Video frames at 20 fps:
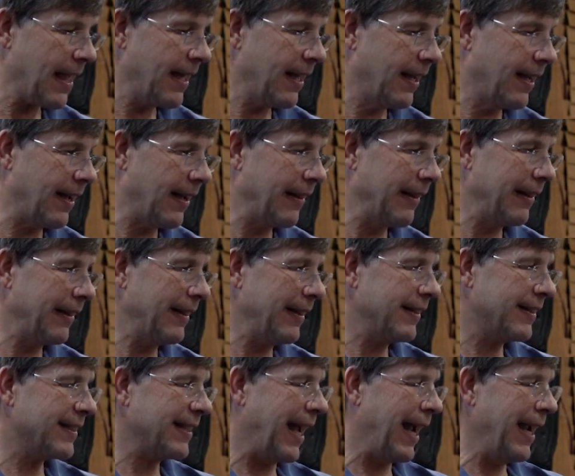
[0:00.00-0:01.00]
uh,
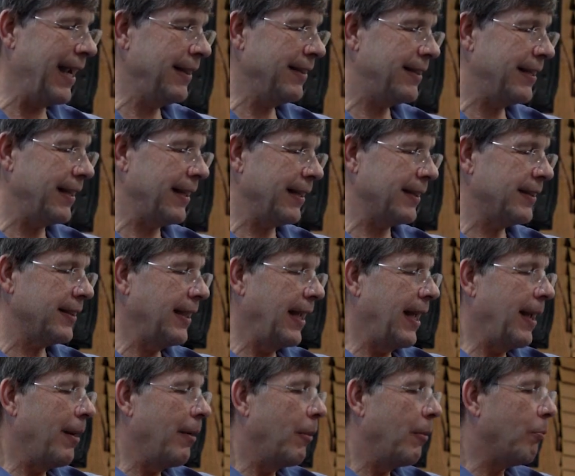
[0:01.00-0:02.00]
scientists
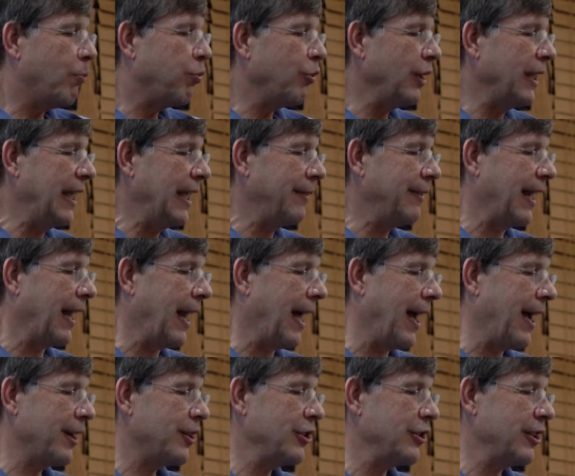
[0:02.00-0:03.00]
believe that
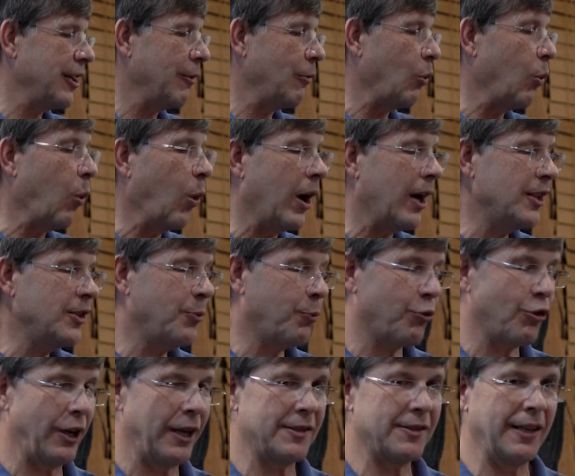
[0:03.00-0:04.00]
oxygen was
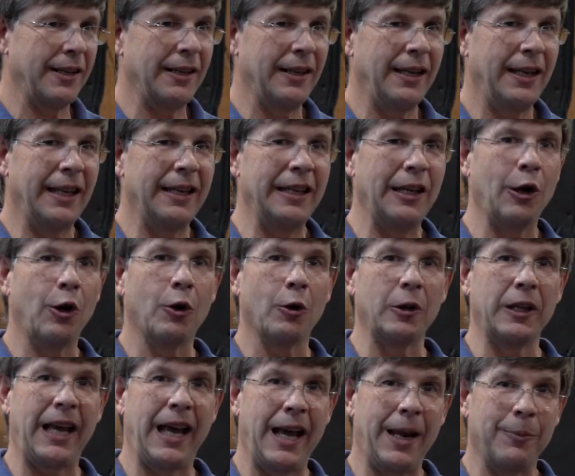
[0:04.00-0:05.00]
present in the
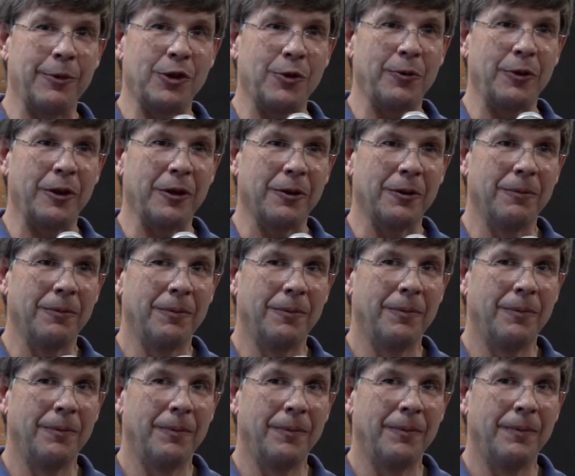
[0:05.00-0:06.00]
early atmosphere.
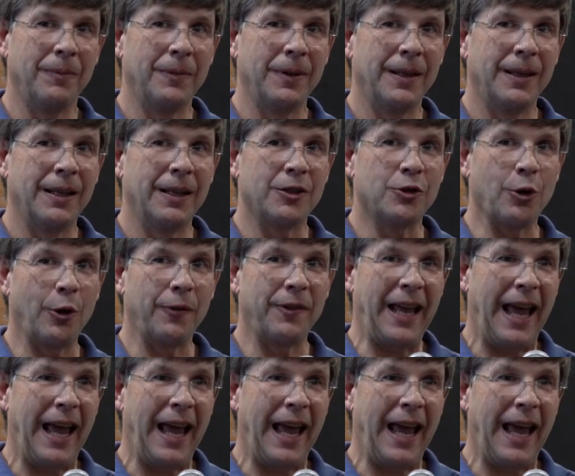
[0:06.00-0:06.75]
So if